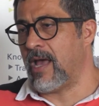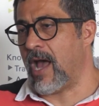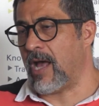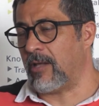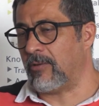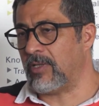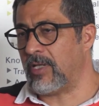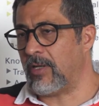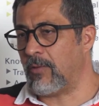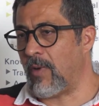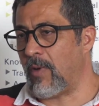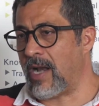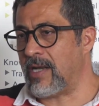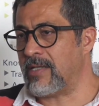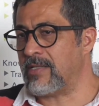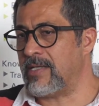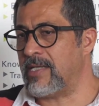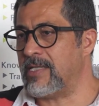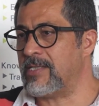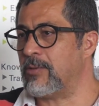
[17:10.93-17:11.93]
Another
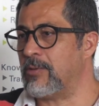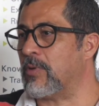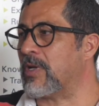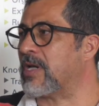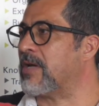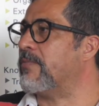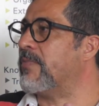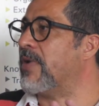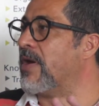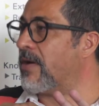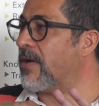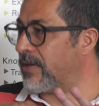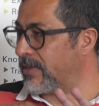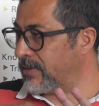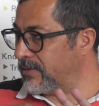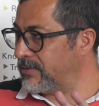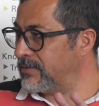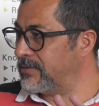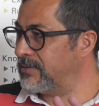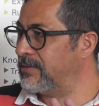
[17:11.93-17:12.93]
one is to repair.
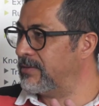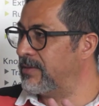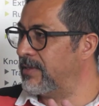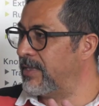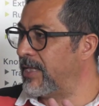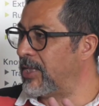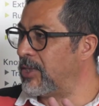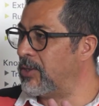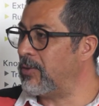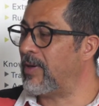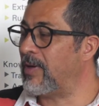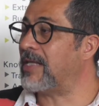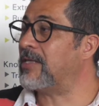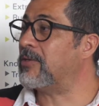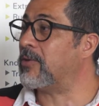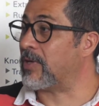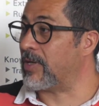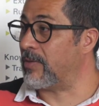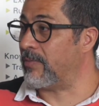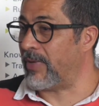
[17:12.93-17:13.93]
You
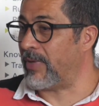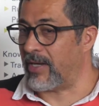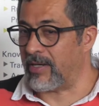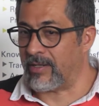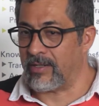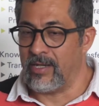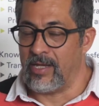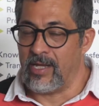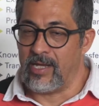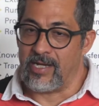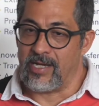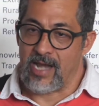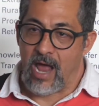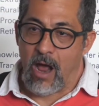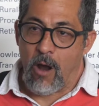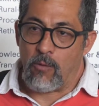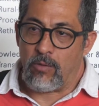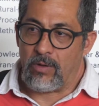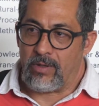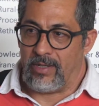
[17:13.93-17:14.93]
have to repair.
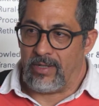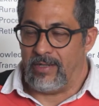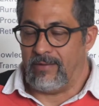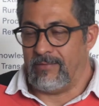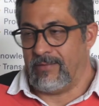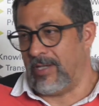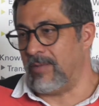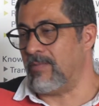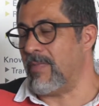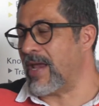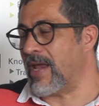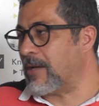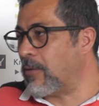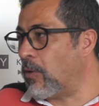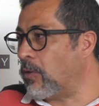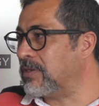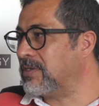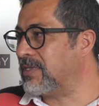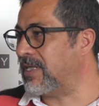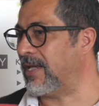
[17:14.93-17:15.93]
Now in my
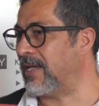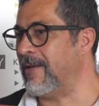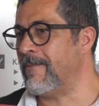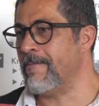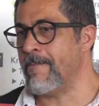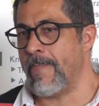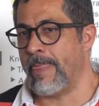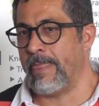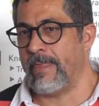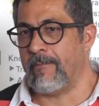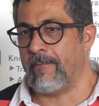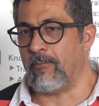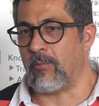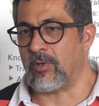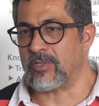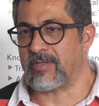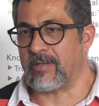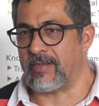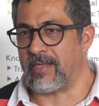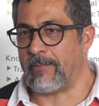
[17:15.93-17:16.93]
country,
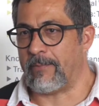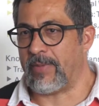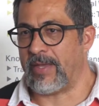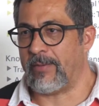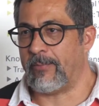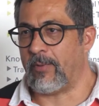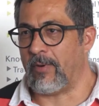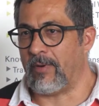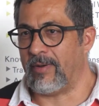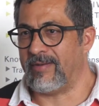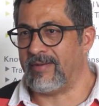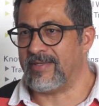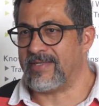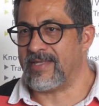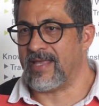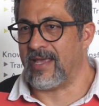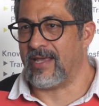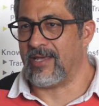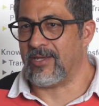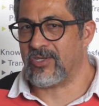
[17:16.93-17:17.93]
most of the people,
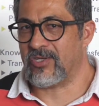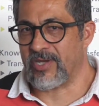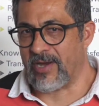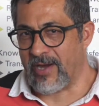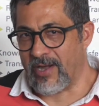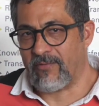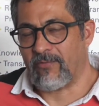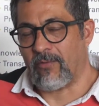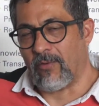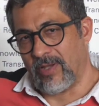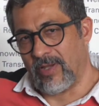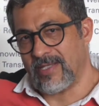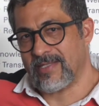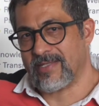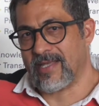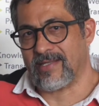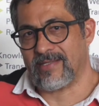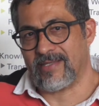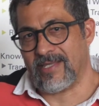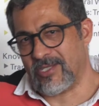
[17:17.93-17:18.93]
the chair, for
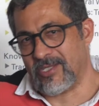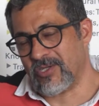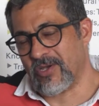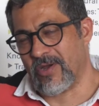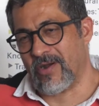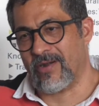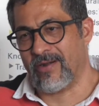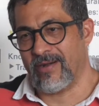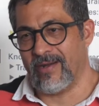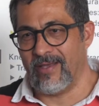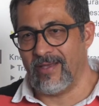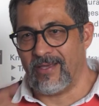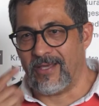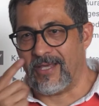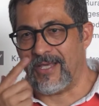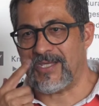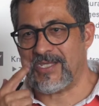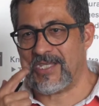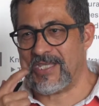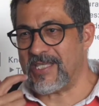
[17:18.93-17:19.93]
instance, the chair
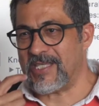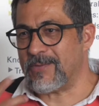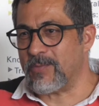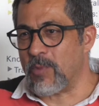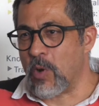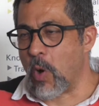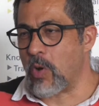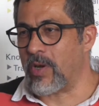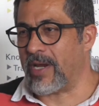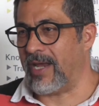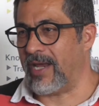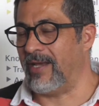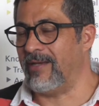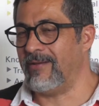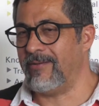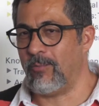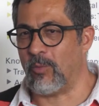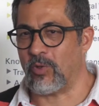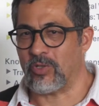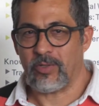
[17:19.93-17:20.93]
is
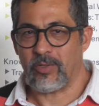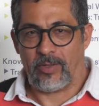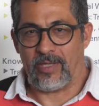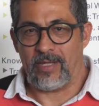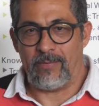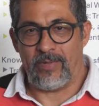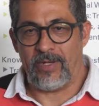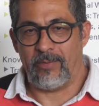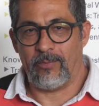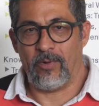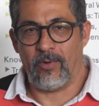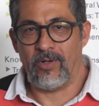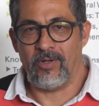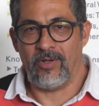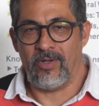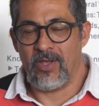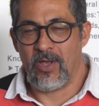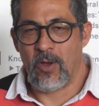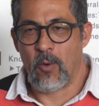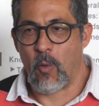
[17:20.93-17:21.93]
broken. Most of the
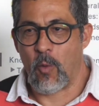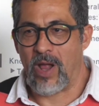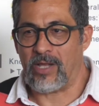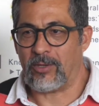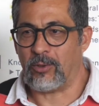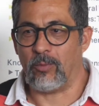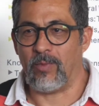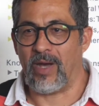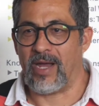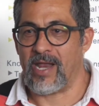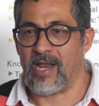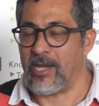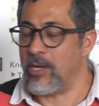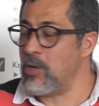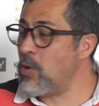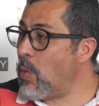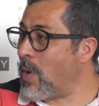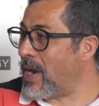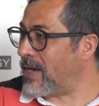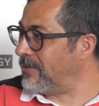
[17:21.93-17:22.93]
people want to buy a
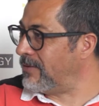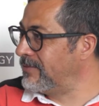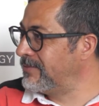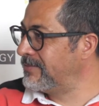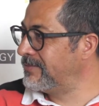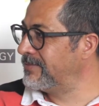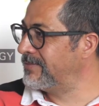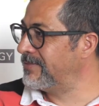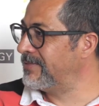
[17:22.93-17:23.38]
new one.